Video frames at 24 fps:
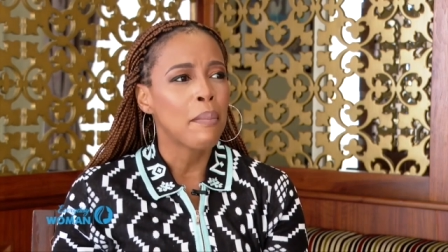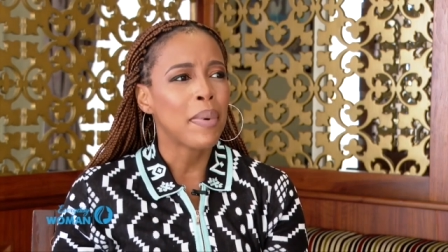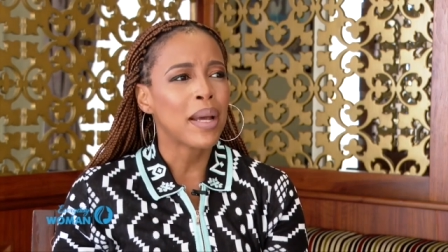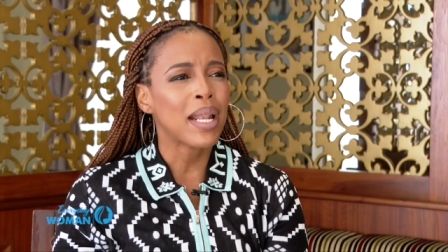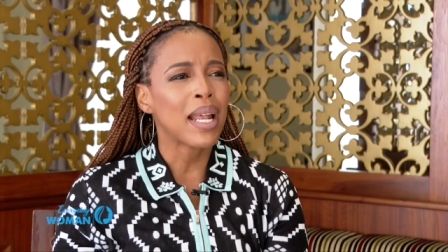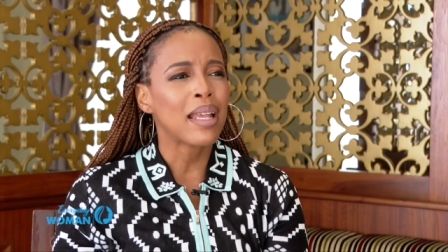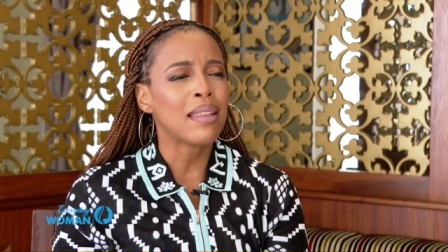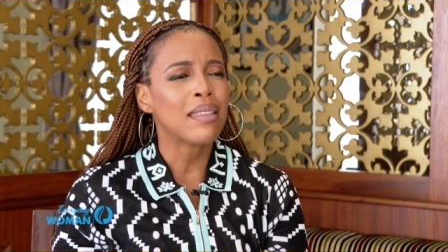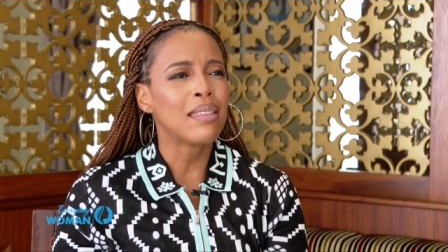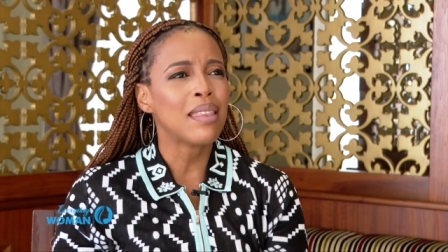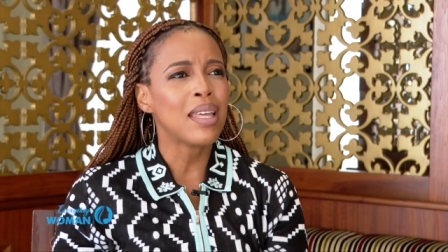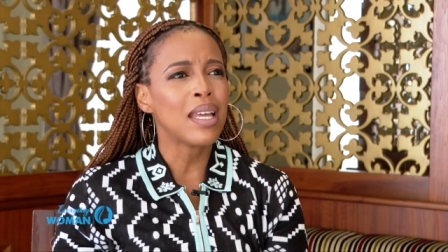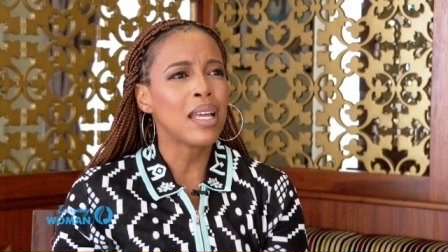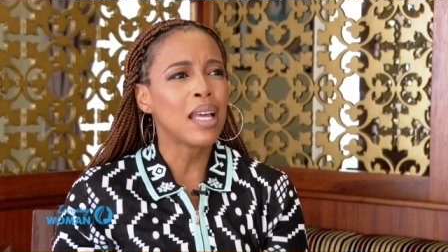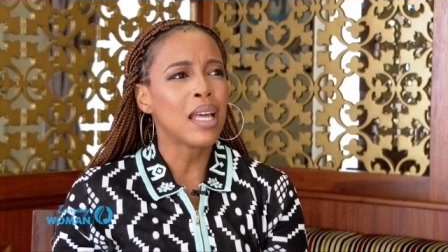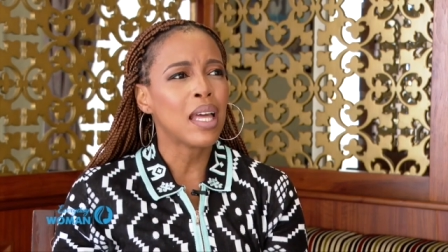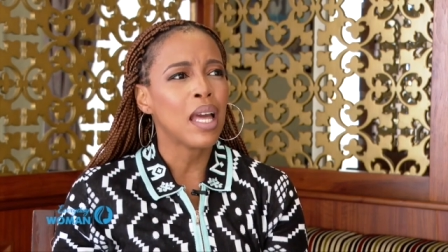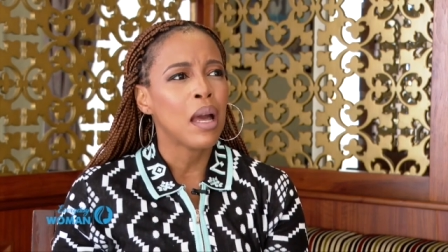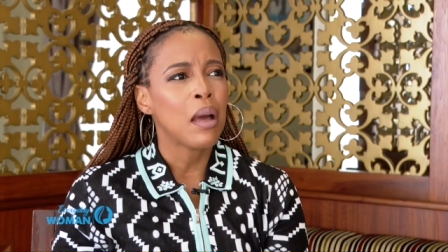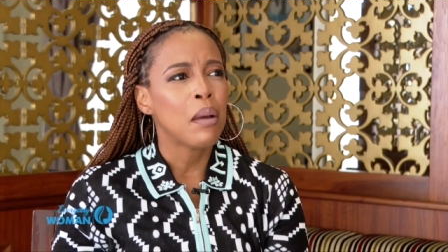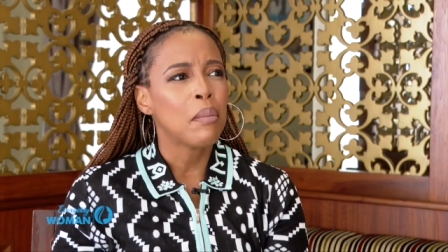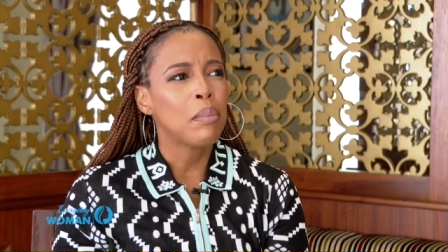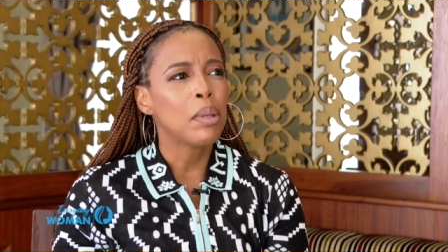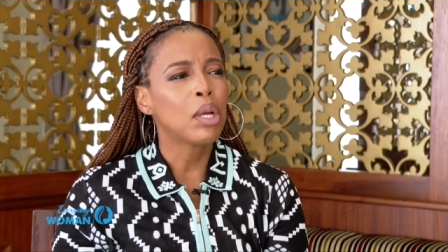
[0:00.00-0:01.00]
but I think
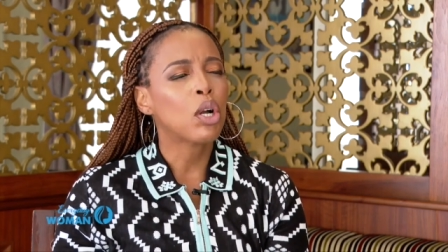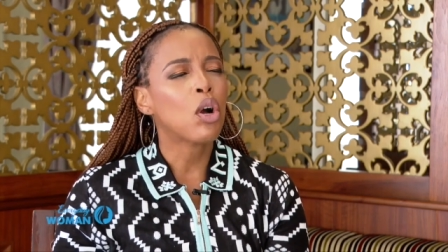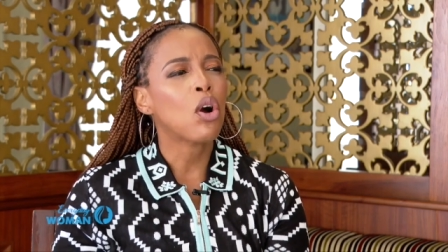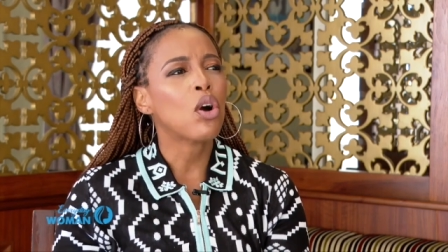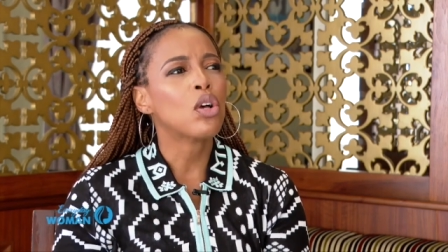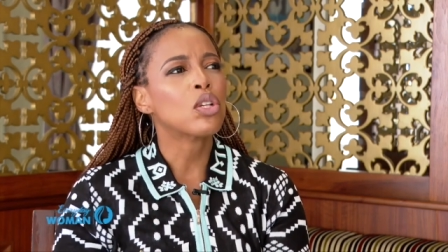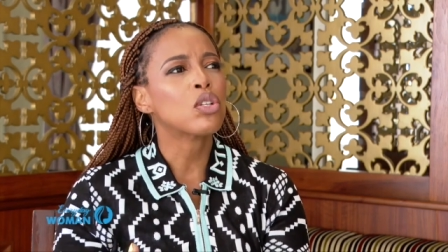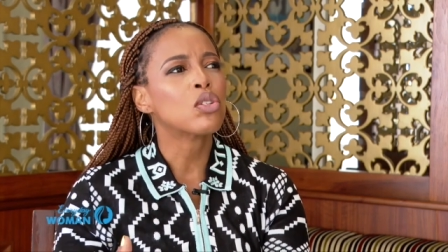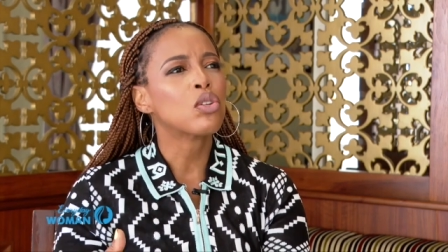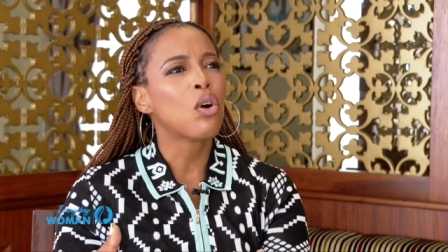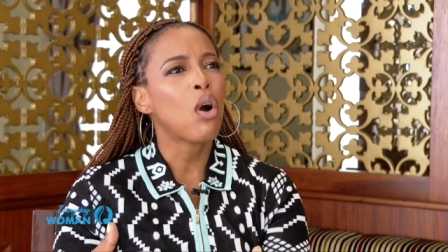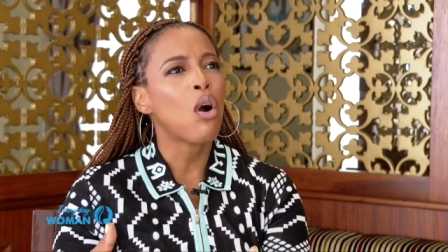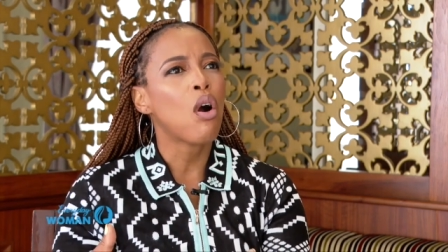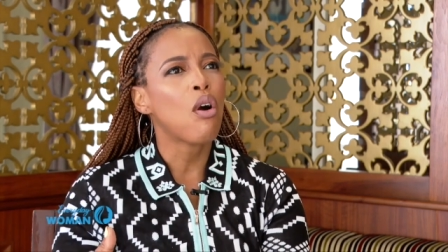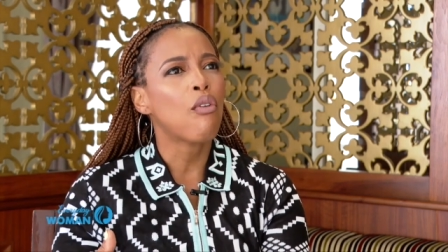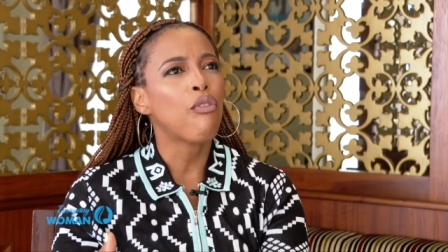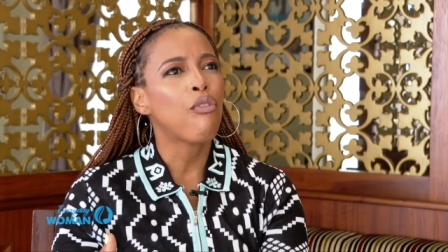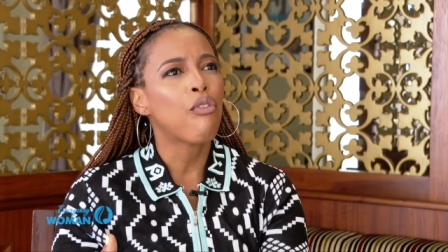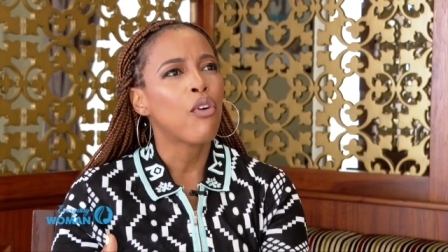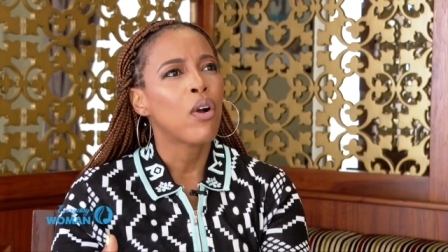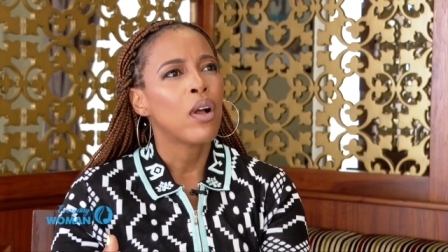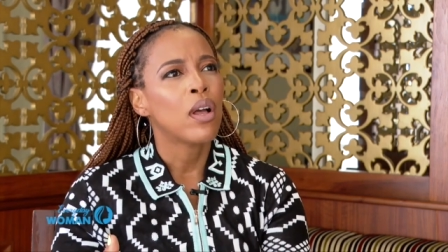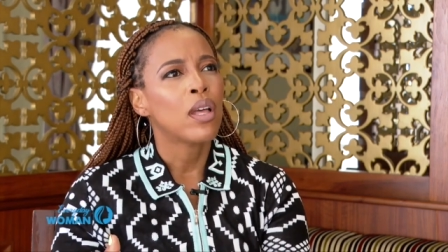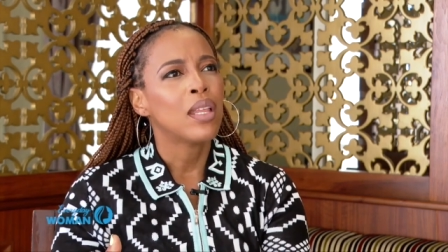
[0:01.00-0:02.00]
because of
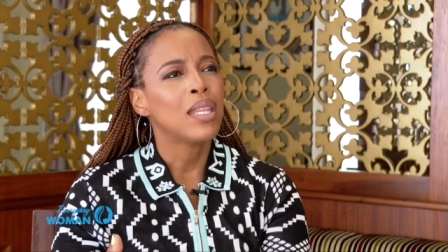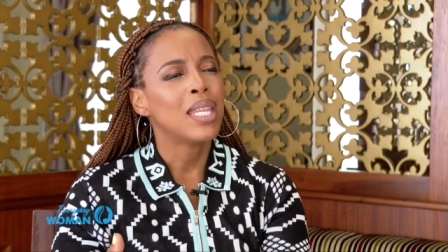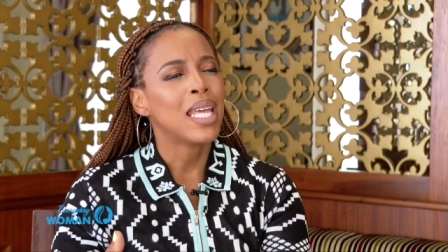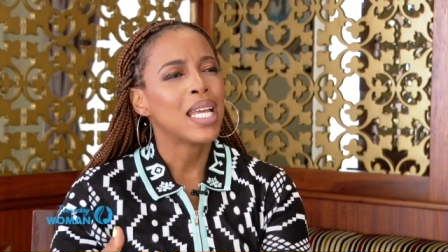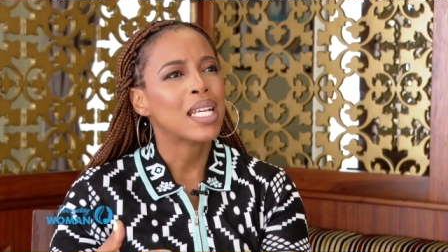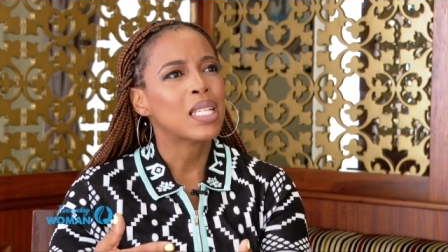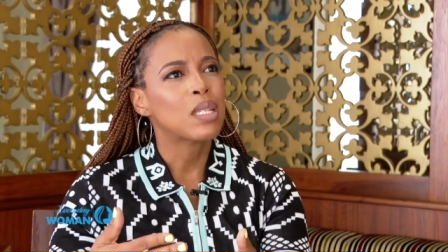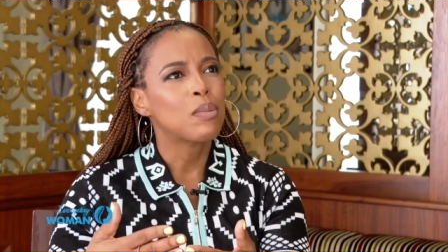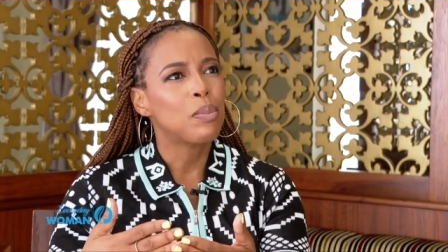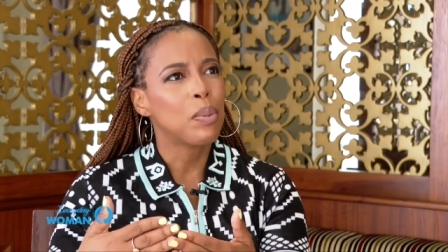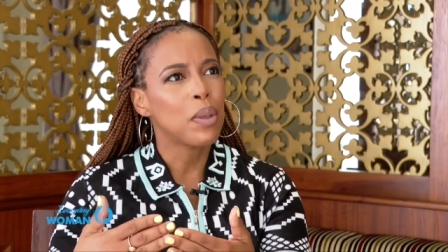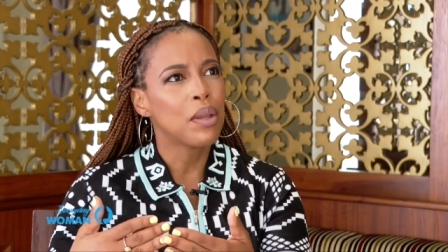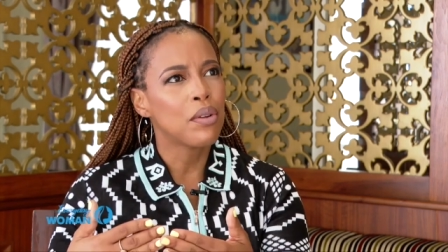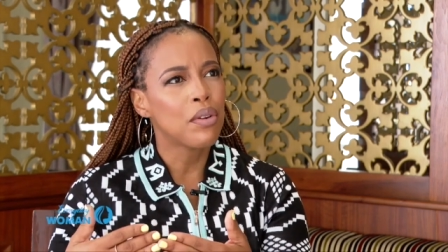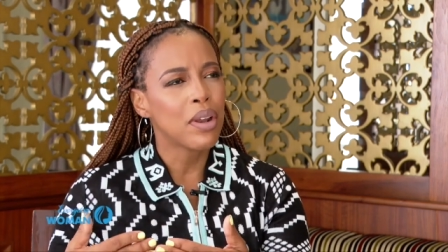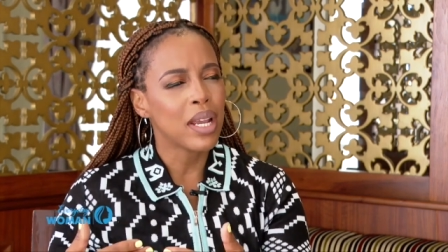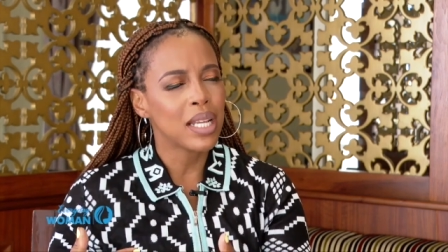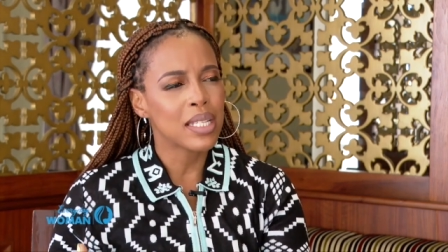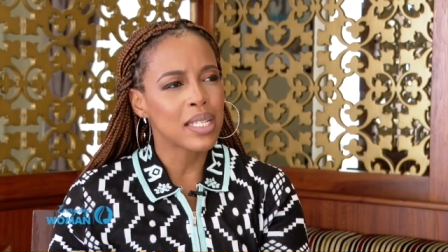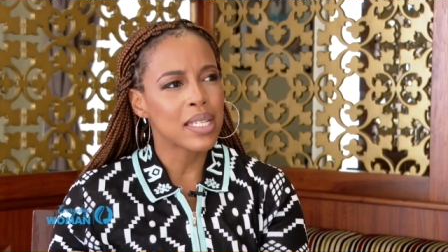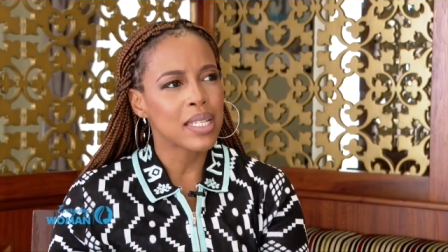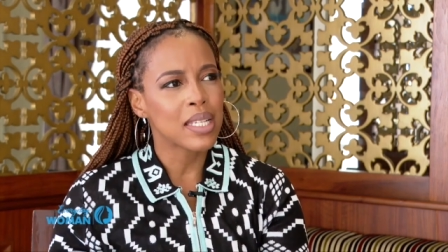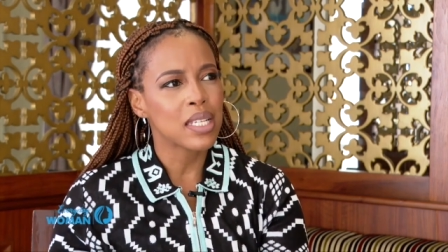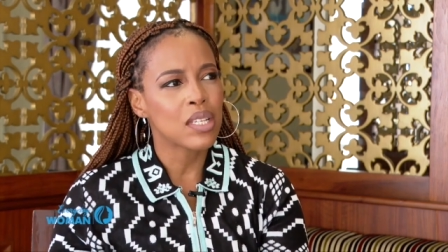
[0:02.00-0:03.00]
the
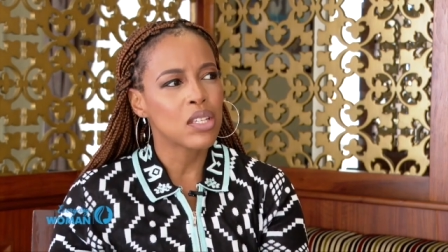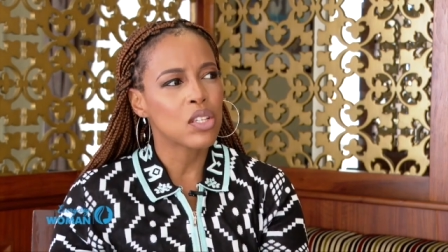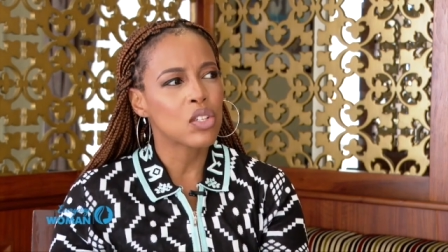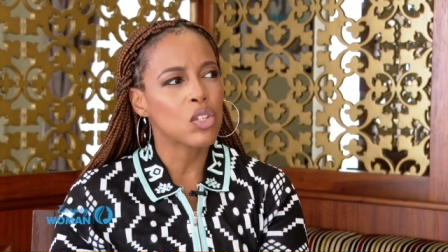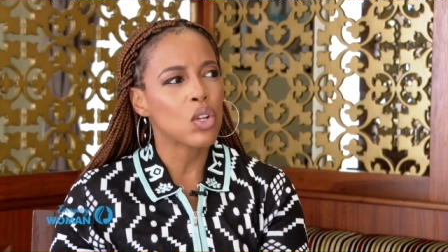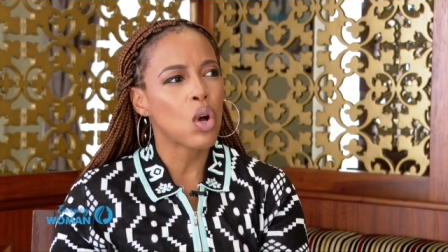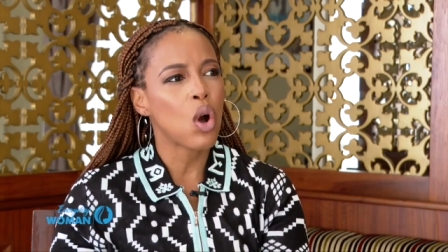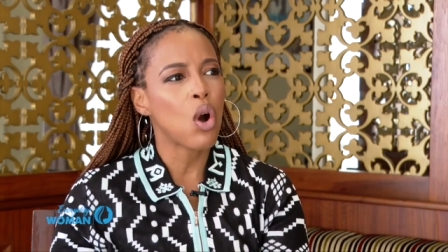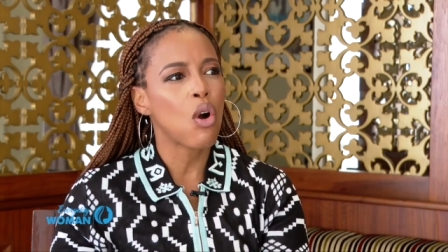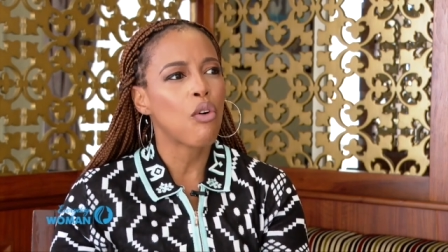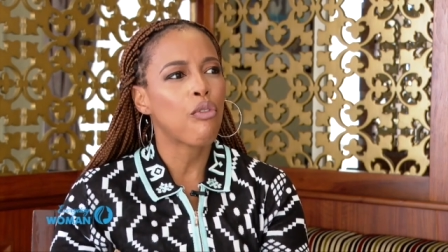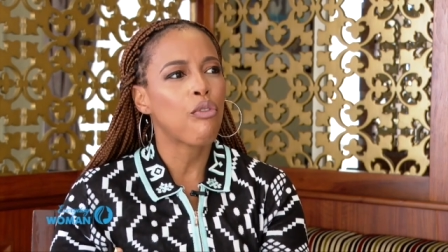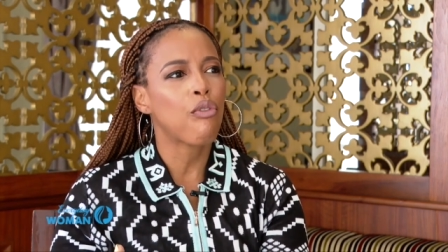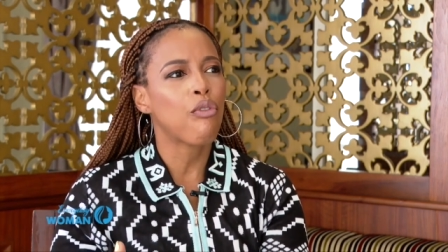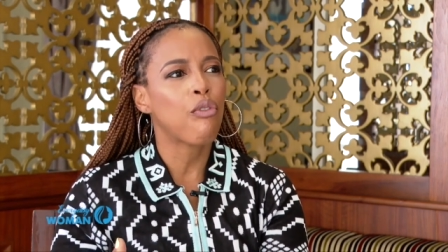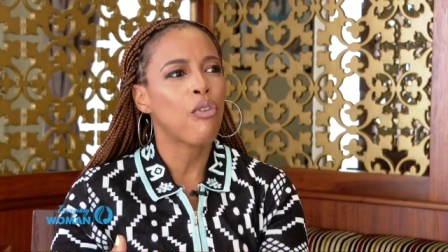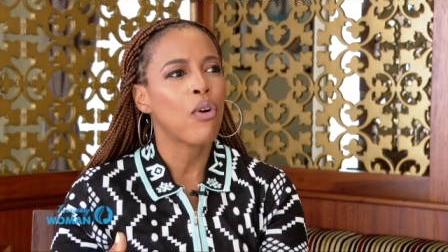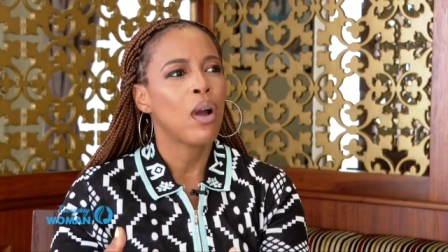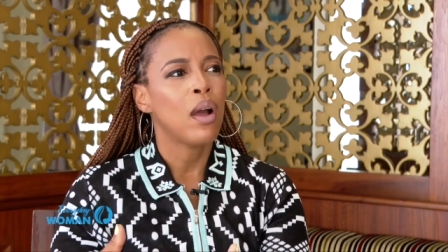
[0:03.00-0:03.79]
experiences of